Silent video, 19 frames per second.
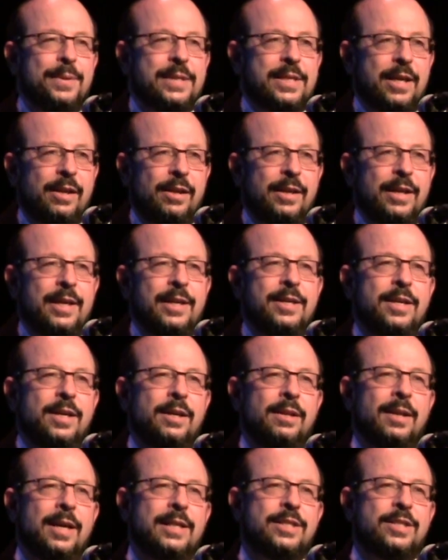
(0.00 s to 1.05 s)
particularly
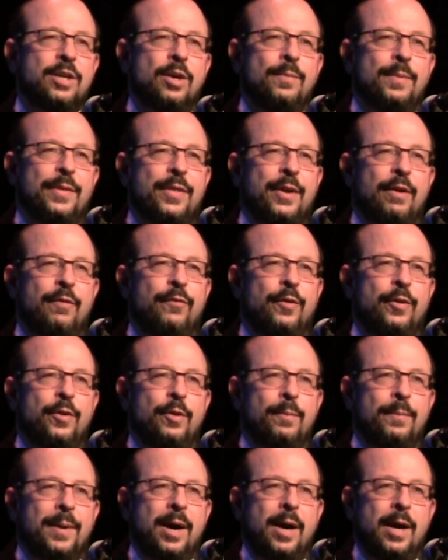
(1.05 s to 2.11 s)
India, less so, but they're
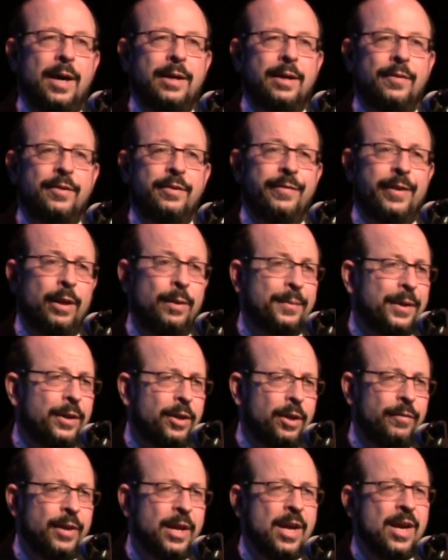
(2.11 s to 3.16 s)
further behind on the development
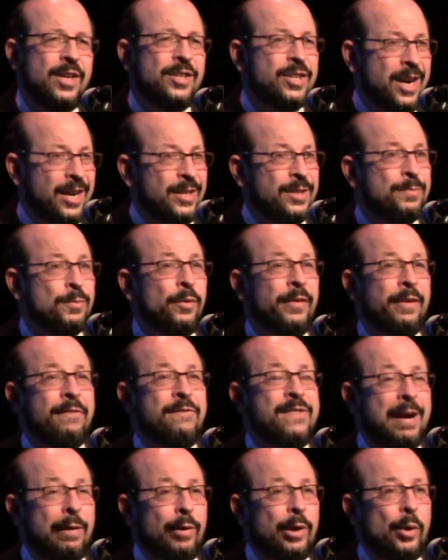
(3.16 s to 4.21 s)
curve. China's moving
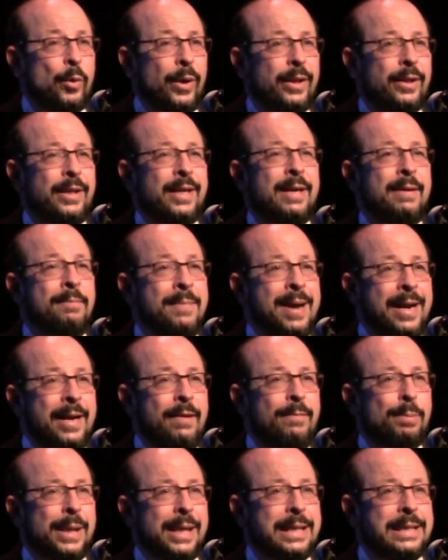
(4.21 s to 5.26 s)
very quickly in
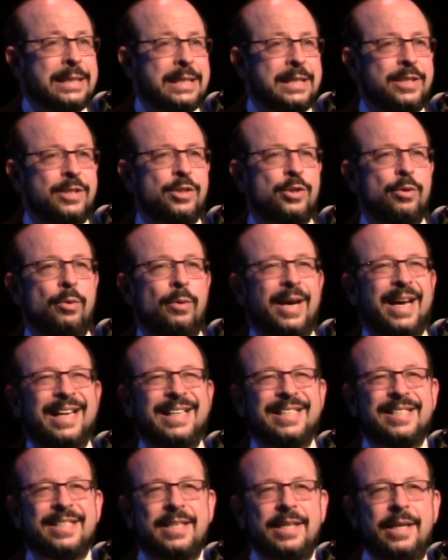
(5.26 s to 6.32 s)
many places to
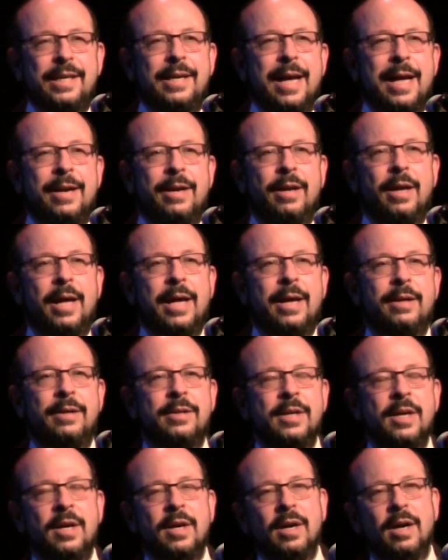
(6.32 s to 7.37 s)
exceed and, and
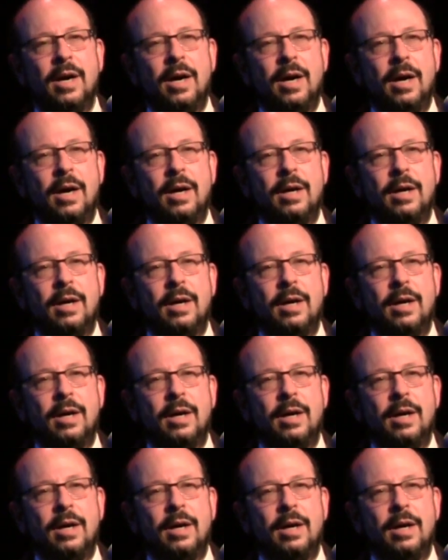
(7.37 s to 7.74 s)
Uh,